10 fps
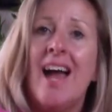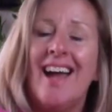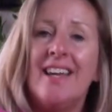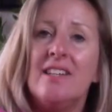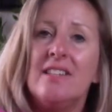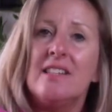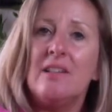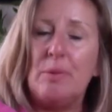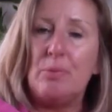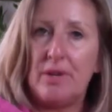I can still
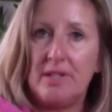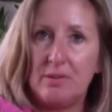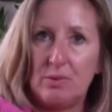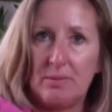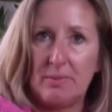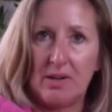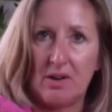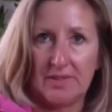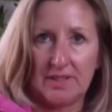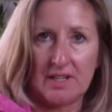be present with my
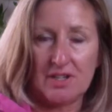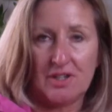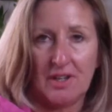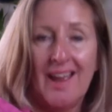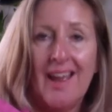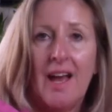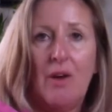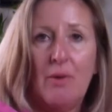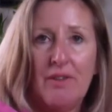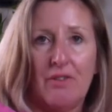conversation.
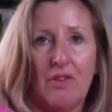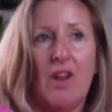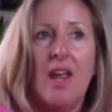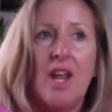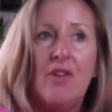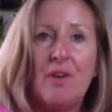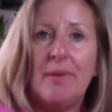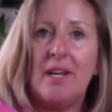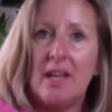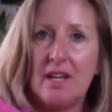However, if I'm
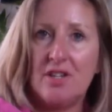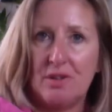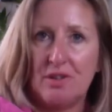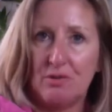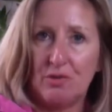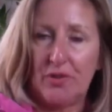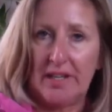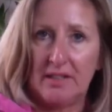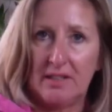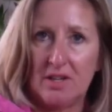engaged in thought,
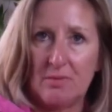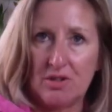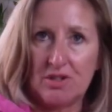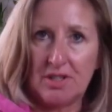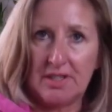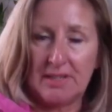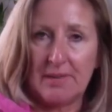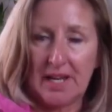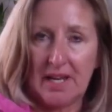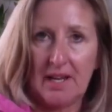feelings, and emotions in
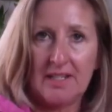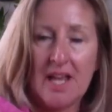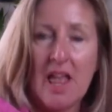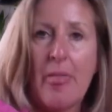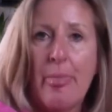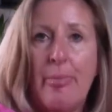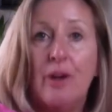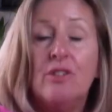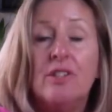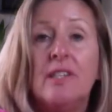my head,
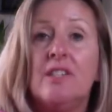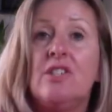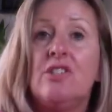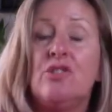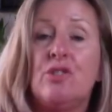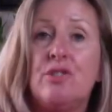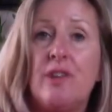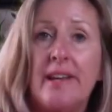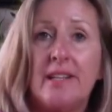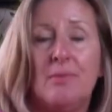those things
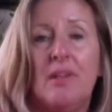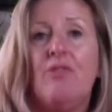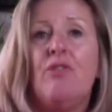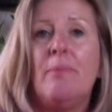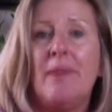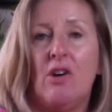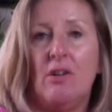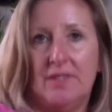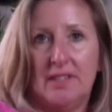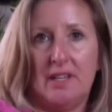distract me from my
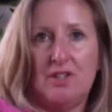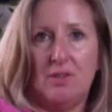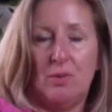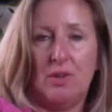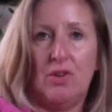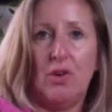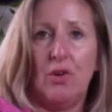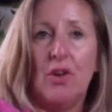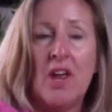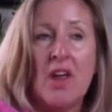conversation with you.
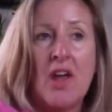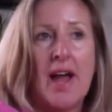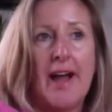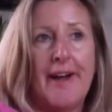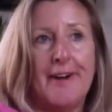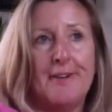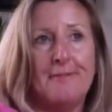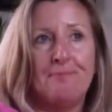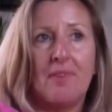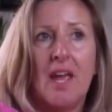
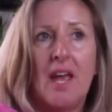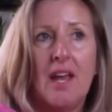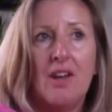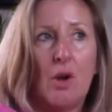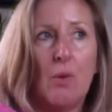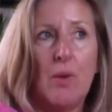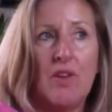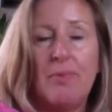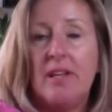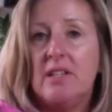And
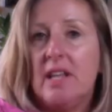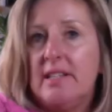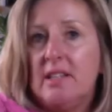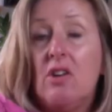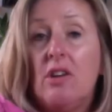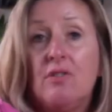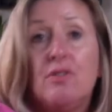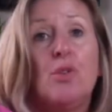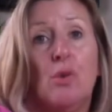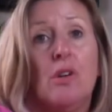there's a lot of
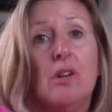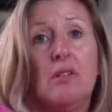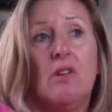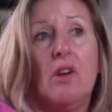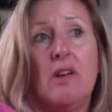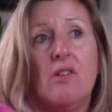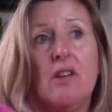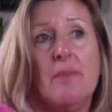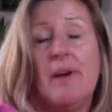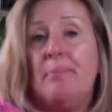talk going on
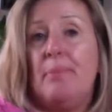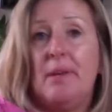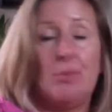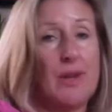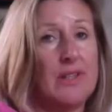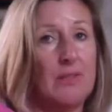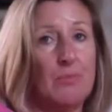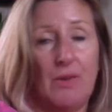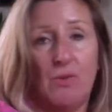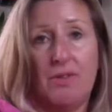about being present,
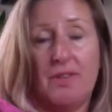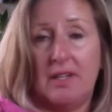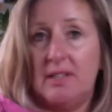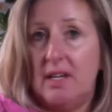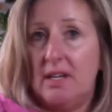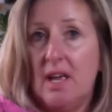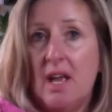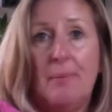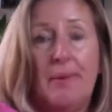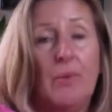authentic,
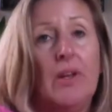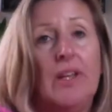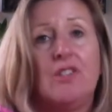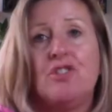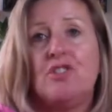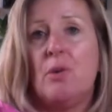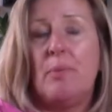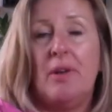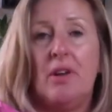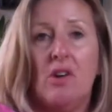being willing to show up
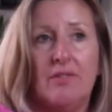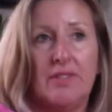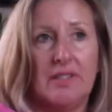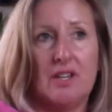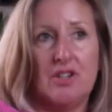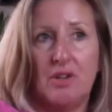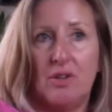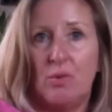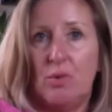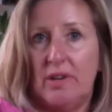in a conversation
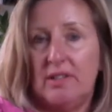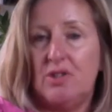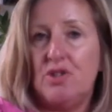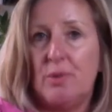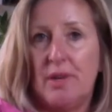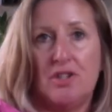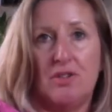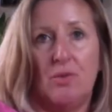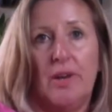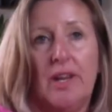or in a situation
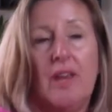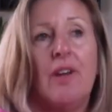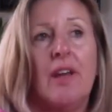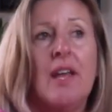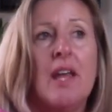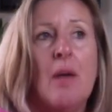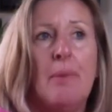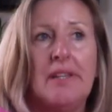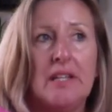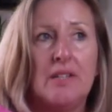or whatever.
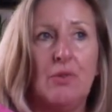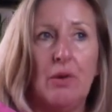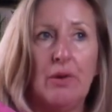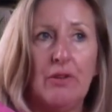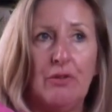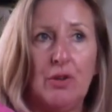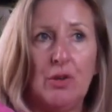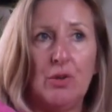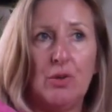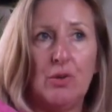But there's very
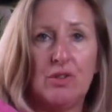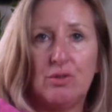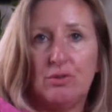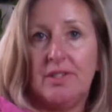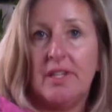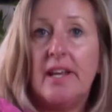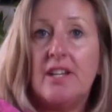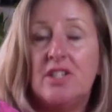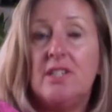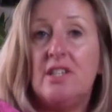few tools that
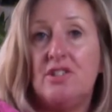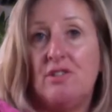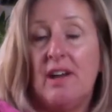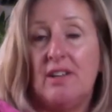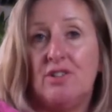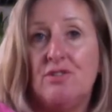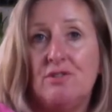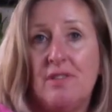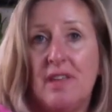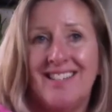actually teach you how to do
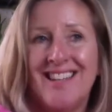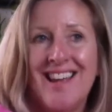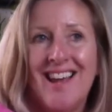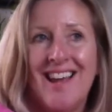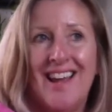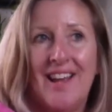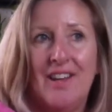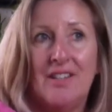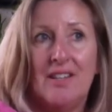that. And